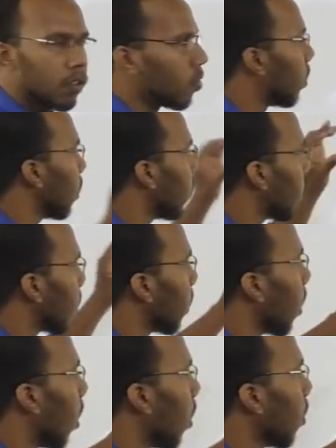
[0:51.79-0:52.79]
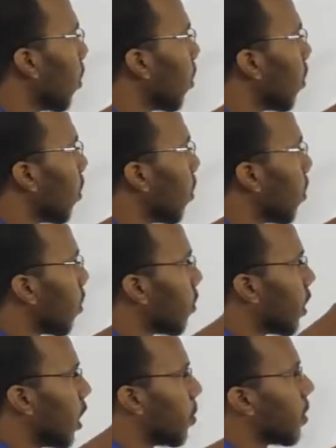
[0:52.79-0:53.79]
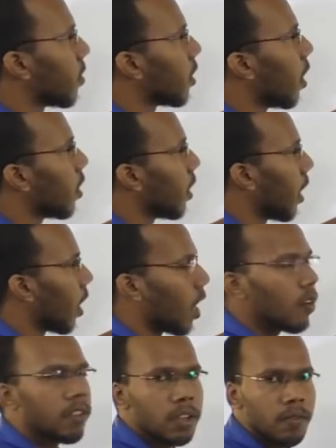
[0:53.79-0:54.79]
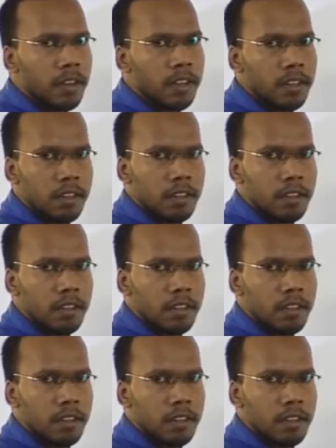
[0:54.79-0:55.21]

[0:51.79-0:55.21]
So these three are the statements they have given